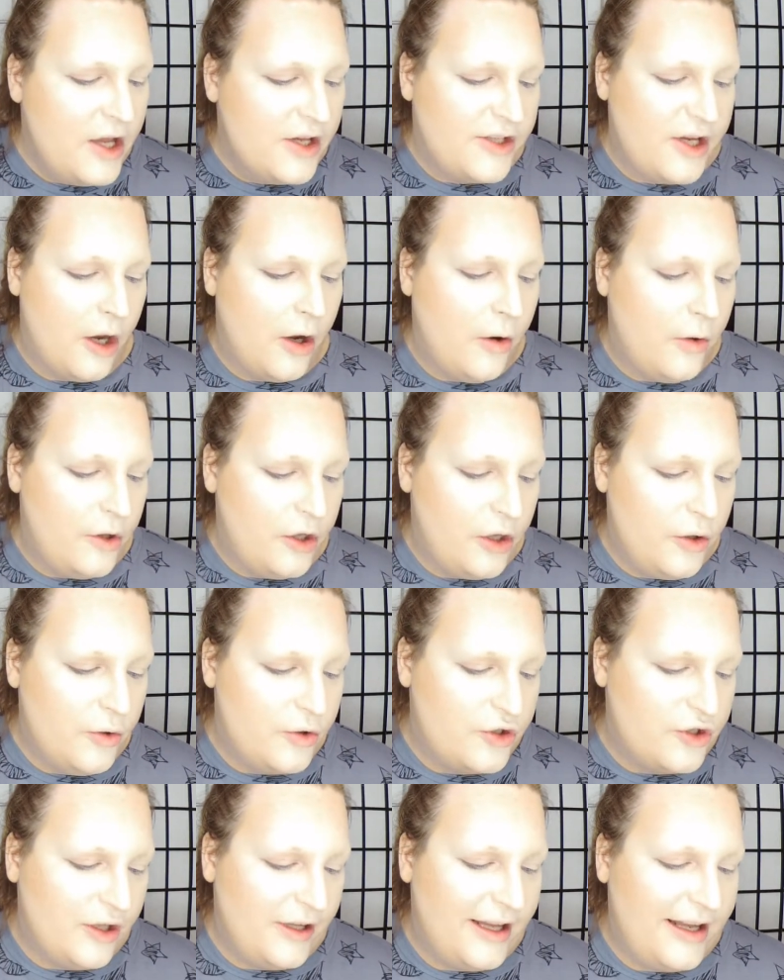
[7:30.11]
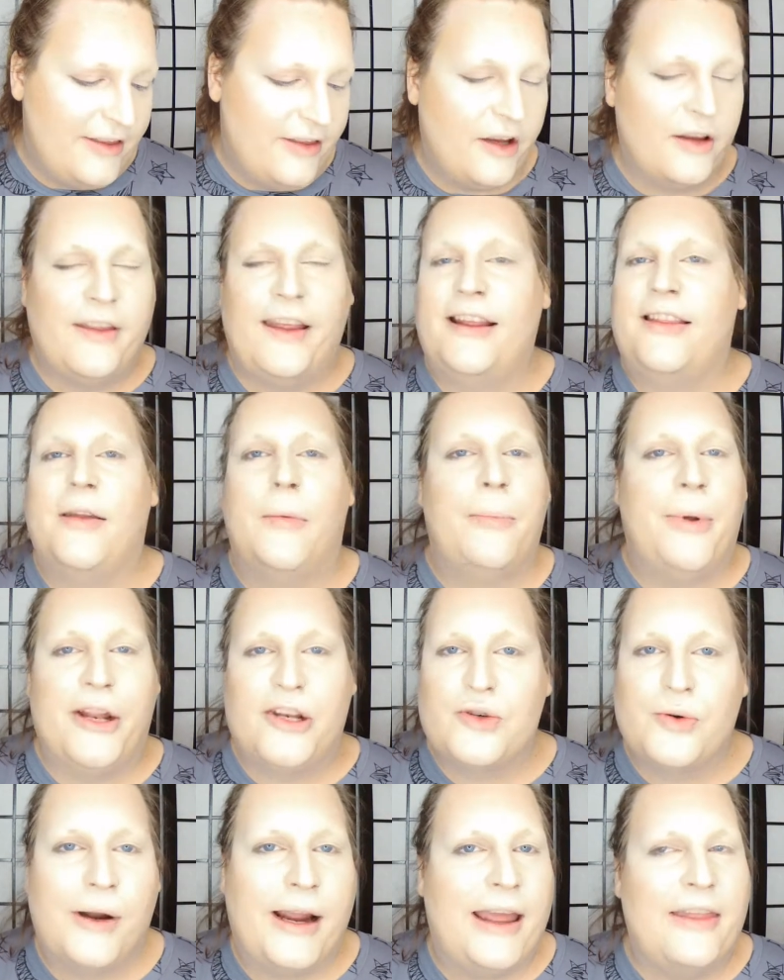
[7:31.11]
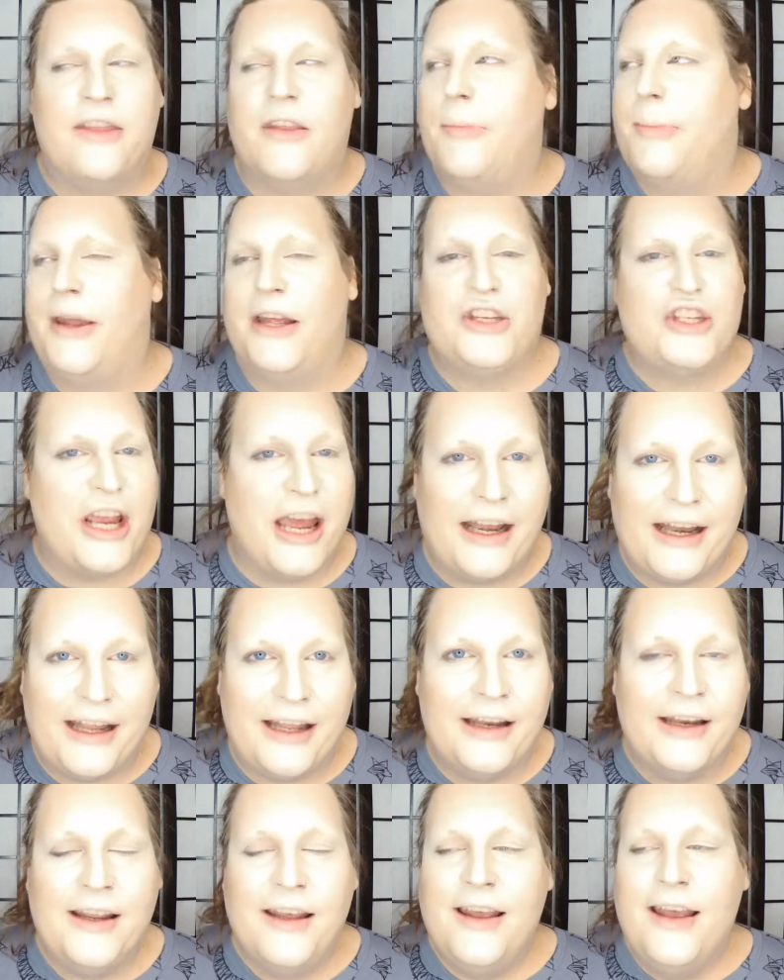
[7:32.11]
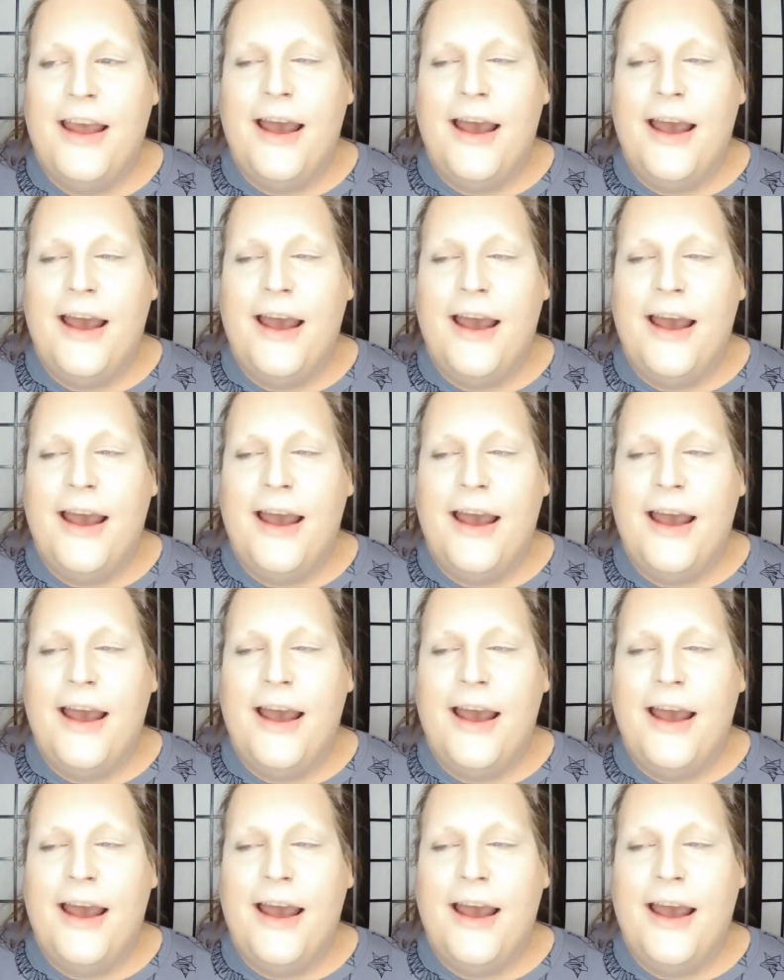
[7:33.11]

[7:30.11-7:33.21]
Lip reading: So, usually they're, like, the bitch will get the bitch edit.